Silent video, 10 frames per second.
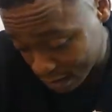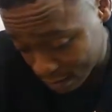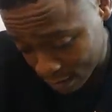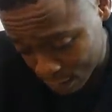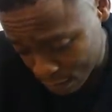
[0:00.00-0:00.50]

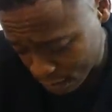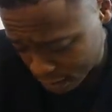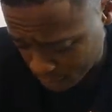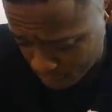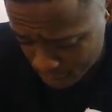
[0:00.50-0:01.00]
And to be
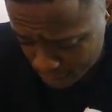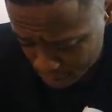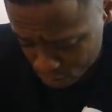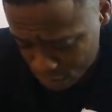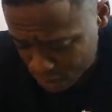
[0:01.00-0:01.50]
honest, I'm
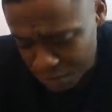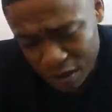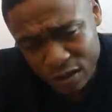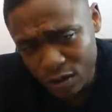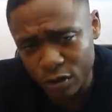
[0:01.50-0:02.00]
wasting all this
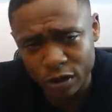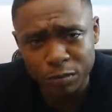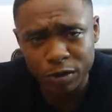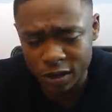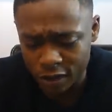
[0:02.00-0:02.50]
money on
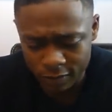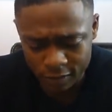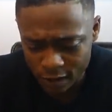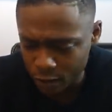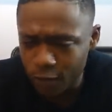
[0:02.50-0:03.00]
Christmas
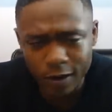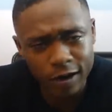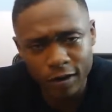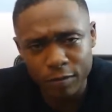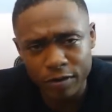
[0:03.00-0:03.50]
gifts. And no one
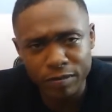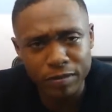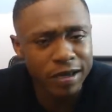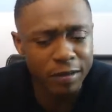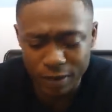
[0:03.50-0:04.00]
ain't going to bring
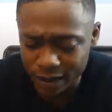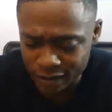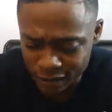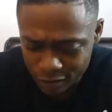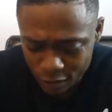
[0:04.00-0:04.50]
me a mad
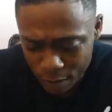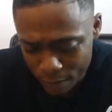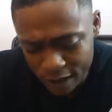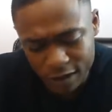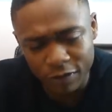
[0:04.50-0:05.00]
thing. So,
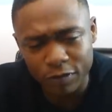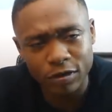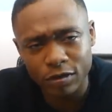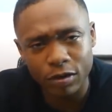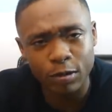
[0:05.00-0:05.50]
I
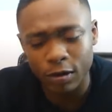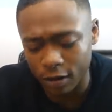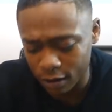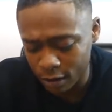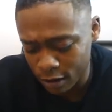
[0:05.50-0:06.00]
thought, you know
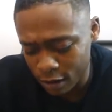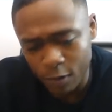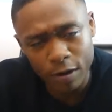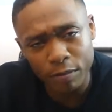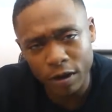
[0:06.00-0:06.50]
what? I
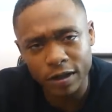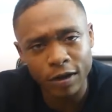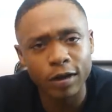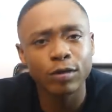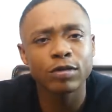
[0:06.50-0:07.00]
work bloody
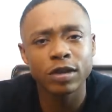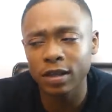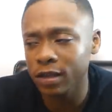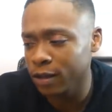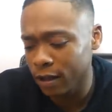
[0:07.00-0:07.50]
hard all
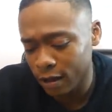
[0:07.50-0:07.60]
year.